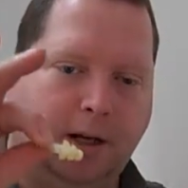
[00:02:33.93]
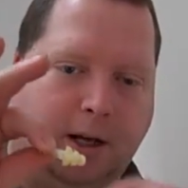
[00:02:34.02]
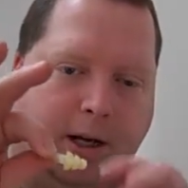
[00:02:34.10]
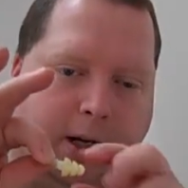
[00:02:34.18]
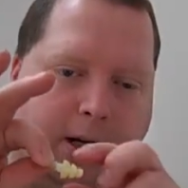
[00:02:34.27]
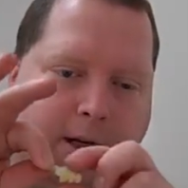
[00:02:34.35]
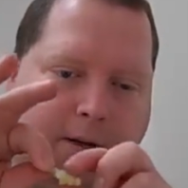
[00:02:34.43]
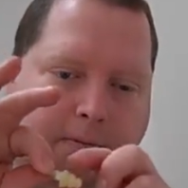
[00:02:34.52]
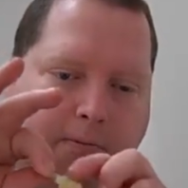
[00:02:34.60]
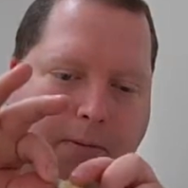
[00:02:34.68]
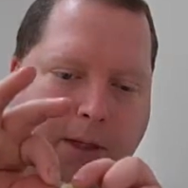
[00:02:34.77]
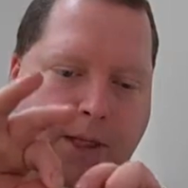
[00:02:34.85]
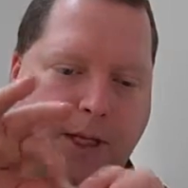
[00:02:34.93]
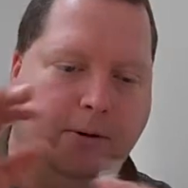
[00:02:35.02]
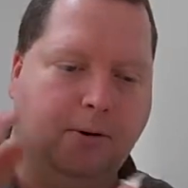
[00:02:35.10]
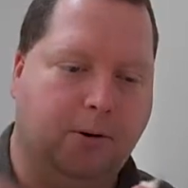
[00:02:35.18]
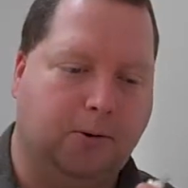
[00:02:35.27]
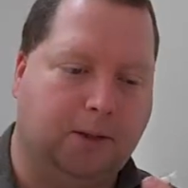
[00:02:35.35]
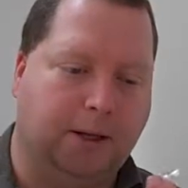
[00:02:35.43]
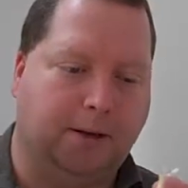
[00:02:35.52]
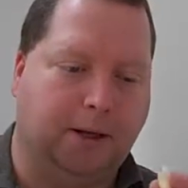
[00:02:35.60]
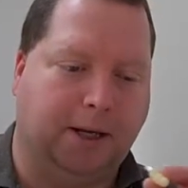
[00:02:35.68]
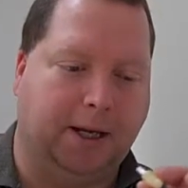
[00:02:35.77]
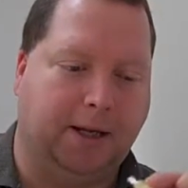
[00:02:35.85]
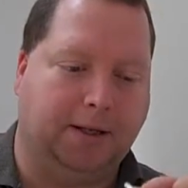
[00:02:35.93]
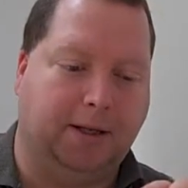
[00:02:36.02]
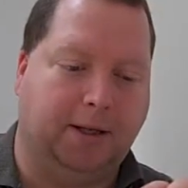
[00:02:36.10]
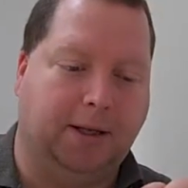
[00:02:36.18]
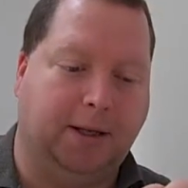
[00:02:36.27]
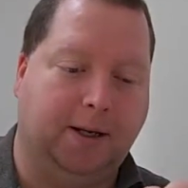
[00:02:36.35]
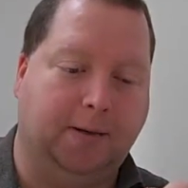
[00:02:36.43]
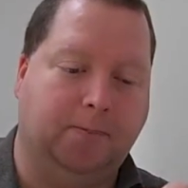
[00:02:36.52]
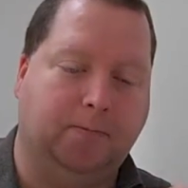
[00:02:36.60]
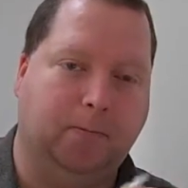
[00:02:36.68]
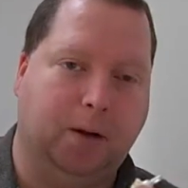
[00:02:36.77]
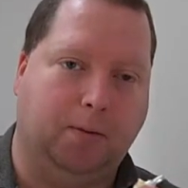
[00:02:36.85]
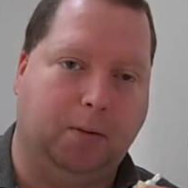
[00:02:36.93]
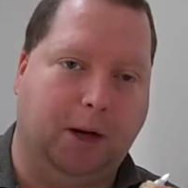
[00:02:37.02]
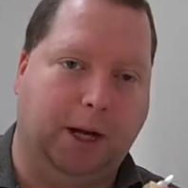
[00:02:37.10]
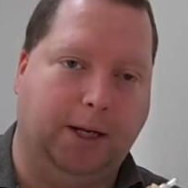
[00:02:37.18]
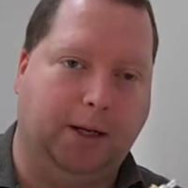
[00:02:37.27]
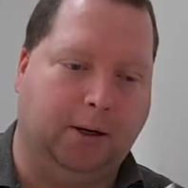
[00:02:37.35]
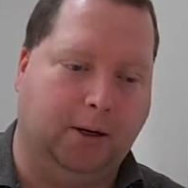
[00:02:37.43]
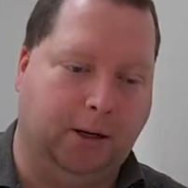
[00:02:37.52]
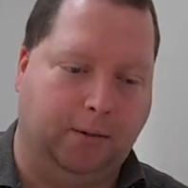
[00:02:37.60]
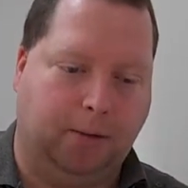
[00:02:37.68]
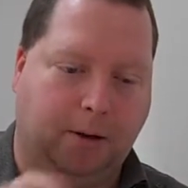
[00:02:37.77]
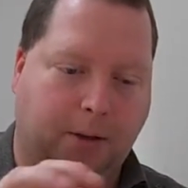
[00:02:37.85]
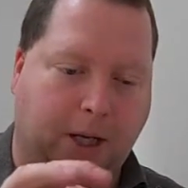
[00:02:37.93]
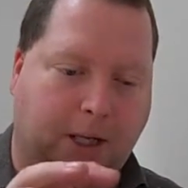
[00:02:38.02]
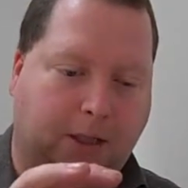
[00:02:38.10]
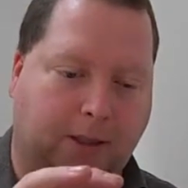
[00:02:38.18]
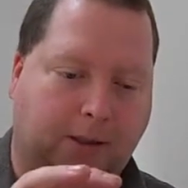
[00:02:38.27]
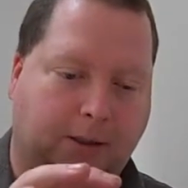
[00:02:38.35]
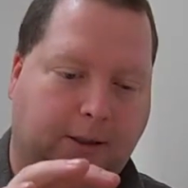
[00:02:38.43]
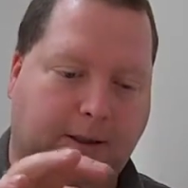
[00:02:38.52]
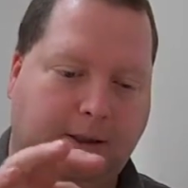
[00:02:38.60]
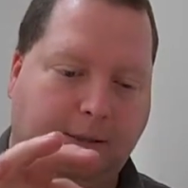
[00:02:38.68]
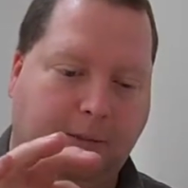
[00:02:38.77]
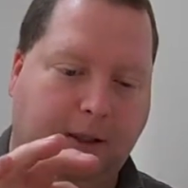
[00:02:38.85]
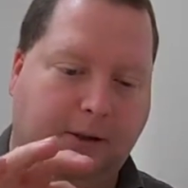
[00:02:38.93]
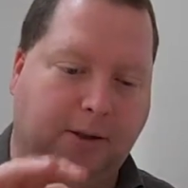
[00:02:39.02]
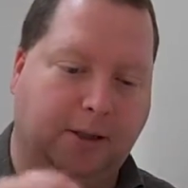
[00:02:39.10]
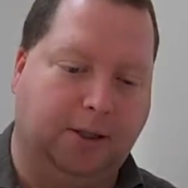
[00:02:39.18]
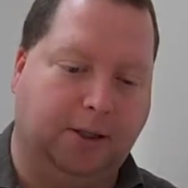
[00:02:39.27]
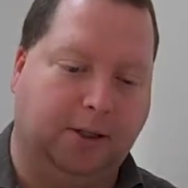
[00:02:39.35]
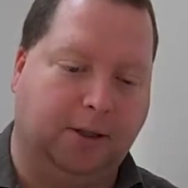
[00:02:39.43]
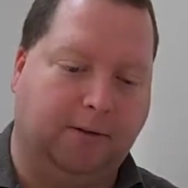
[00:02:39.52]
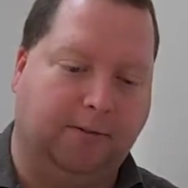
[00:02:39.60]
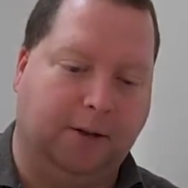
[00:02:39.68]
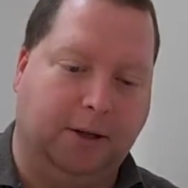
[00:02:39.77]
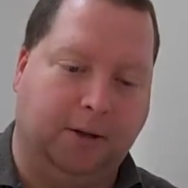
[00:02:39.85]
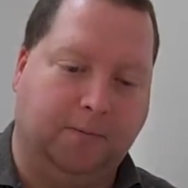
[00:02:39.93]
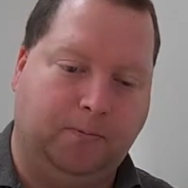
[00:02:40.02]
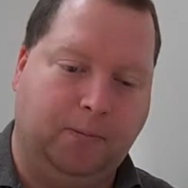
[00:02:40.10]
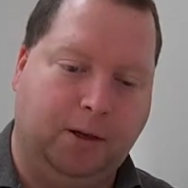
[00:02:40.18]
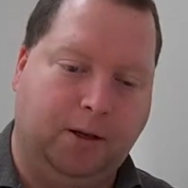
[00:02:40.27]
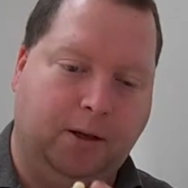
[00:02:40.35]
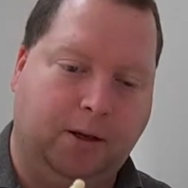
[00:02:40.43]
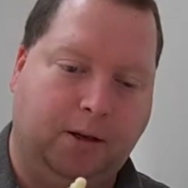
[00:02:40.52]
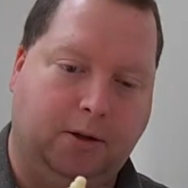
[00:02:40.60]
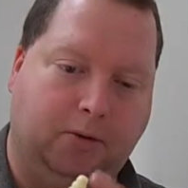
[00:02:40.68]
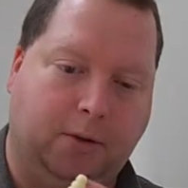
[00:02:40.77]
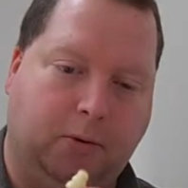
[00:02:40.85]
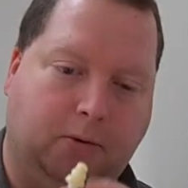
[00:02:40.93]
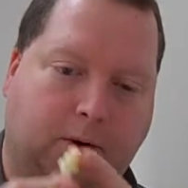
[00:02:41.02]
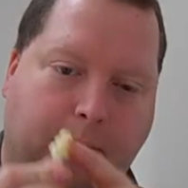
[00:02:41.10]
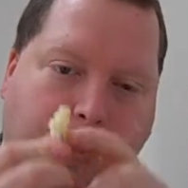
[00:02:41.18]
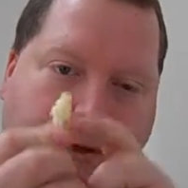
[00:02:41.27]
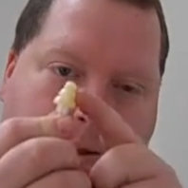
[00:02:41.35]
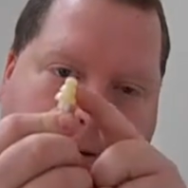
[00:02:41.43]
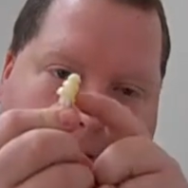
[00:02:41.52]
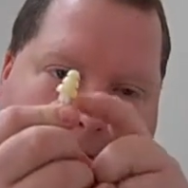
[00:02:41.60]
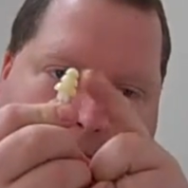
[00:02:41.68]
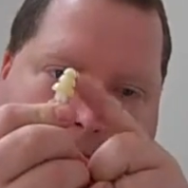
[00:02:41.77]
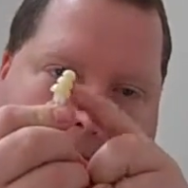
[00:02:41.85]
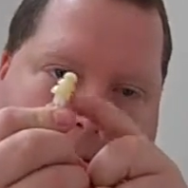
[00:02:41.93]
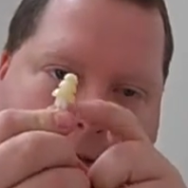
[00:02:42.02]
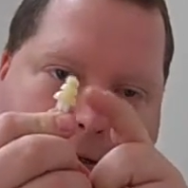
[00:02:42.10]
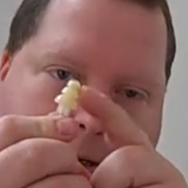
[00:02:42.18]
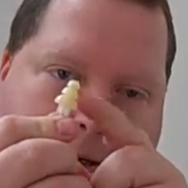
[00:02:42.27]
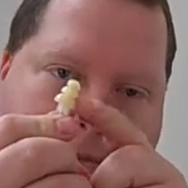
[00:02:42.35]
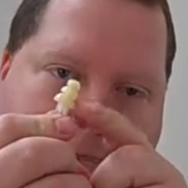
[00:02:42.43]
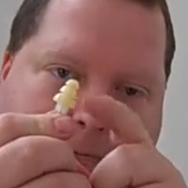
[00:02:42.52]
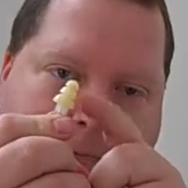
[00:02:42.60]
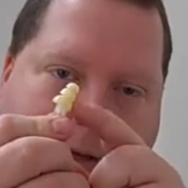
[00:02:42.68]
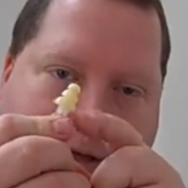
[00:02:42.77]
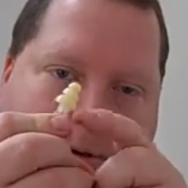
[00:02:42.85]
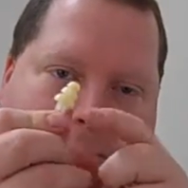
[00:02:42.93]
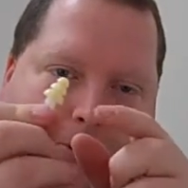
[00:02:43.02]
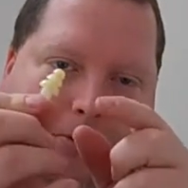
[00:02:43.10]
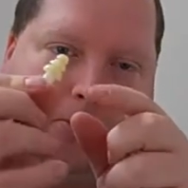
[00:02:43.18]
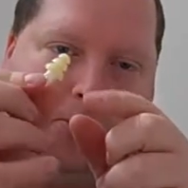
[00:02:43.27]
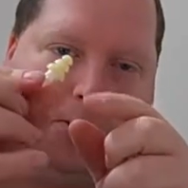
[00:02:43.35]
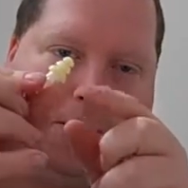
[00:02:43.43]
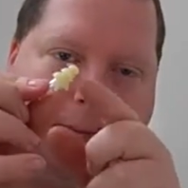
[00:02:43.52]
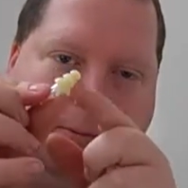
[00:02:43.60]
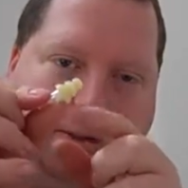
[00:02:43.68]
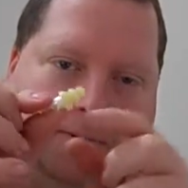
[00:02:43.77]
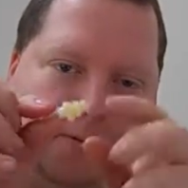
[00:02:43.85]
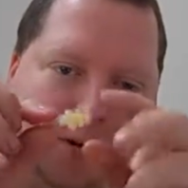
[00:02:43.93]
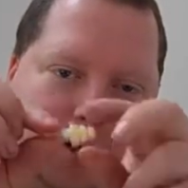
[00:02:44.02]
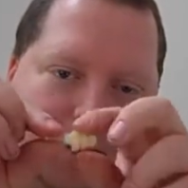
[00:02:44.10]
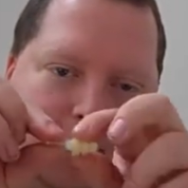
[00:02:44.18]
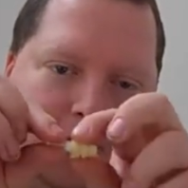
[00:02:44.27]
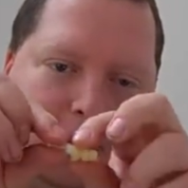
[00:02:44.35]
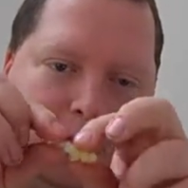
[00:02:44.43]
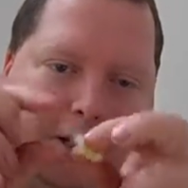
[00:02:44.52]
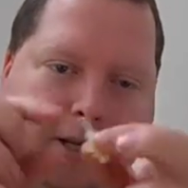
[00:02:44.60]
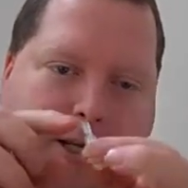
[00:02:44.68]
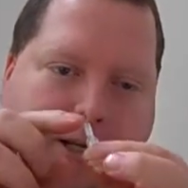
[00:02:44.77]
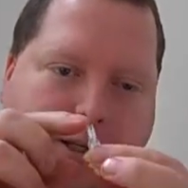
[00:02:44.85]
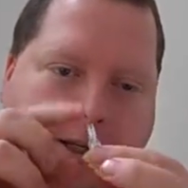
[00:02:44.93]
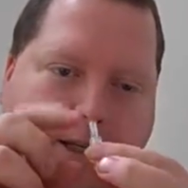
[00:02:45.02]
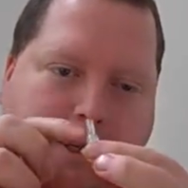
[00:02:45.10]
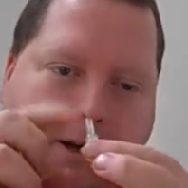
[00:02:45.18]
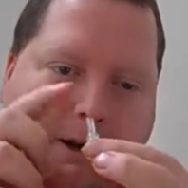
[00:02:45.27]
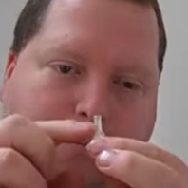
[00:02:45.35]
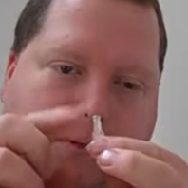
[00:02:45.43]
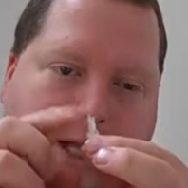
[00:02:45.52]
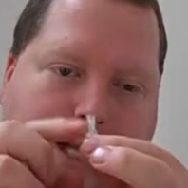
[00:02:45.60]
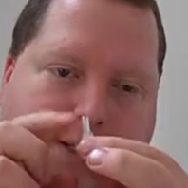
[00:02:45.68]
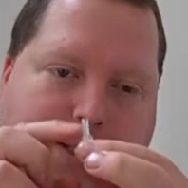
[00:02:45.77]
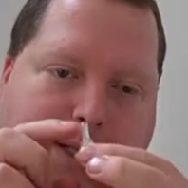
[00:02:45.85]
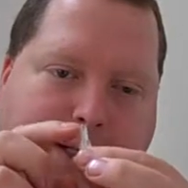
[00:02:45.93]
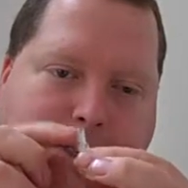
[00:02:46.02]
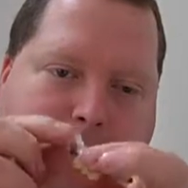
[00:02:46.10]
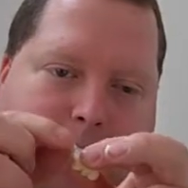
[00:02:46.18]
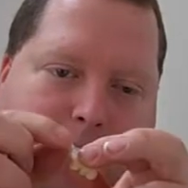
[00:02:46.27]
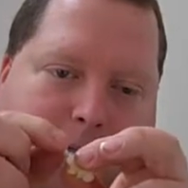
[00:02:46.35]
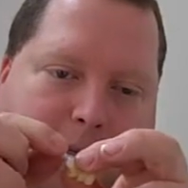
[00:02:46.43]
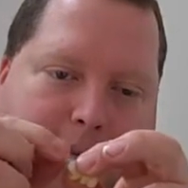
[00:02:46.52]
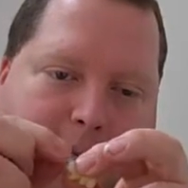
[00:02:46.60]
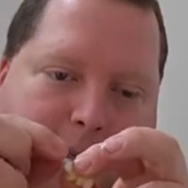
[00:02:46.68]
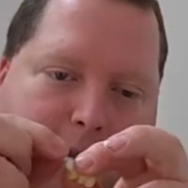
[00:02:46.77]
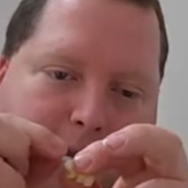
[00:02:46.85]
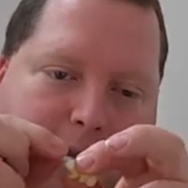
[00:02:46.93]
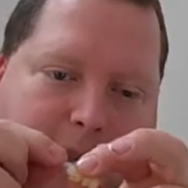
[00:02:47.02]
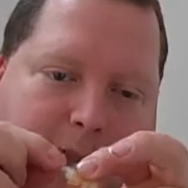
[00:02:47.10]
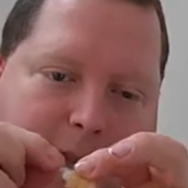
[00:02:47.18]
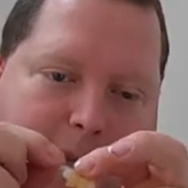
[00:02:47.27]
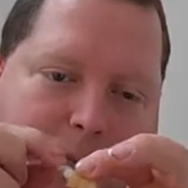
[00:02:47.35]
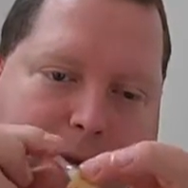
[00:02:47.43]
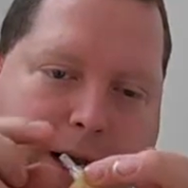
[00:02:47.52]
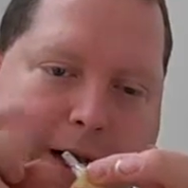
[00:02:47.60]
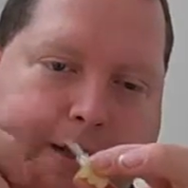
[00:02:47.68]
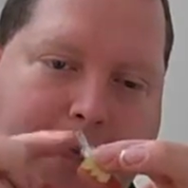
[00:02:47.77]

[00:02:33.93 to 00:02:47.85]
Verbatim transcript: Um, but Hearos, I think, has a, uh, a brand or a, a, model similar to this. You look for the, the triple rubber uh, arrow shape at the front and then the hard plastic uh, handle on the back.